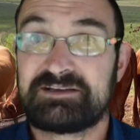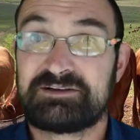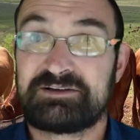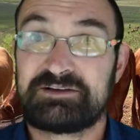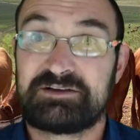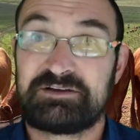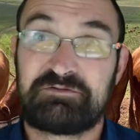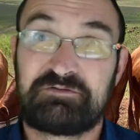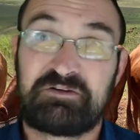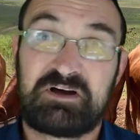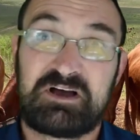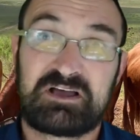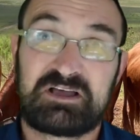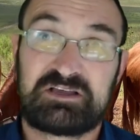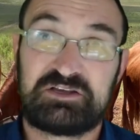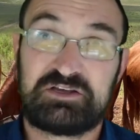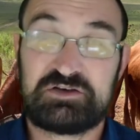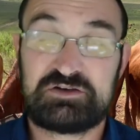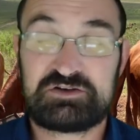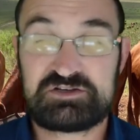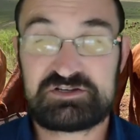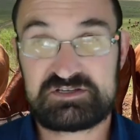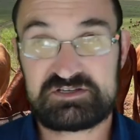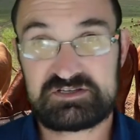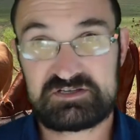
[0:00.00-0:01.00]
If I
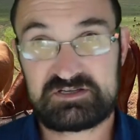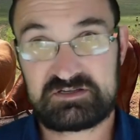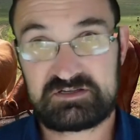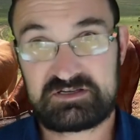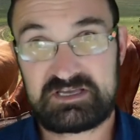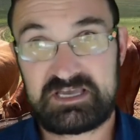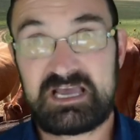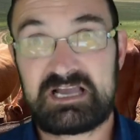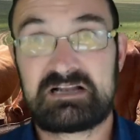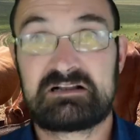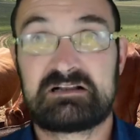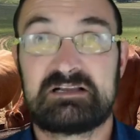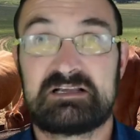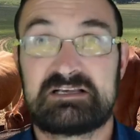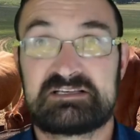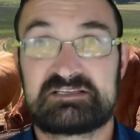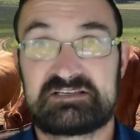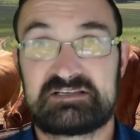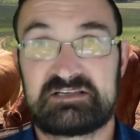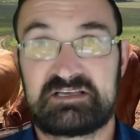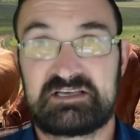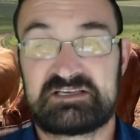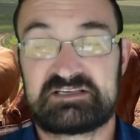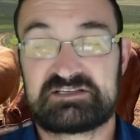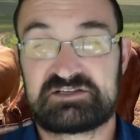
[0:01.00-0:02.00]
use cattle as
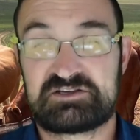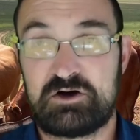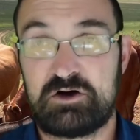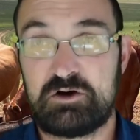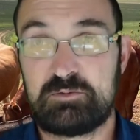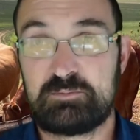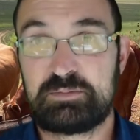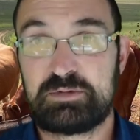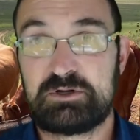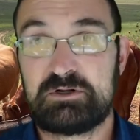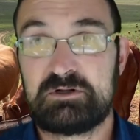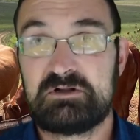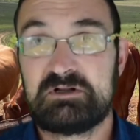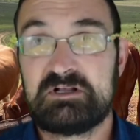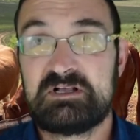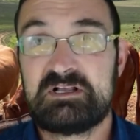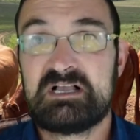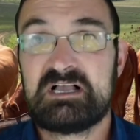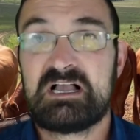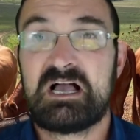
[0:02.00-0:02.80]
an example,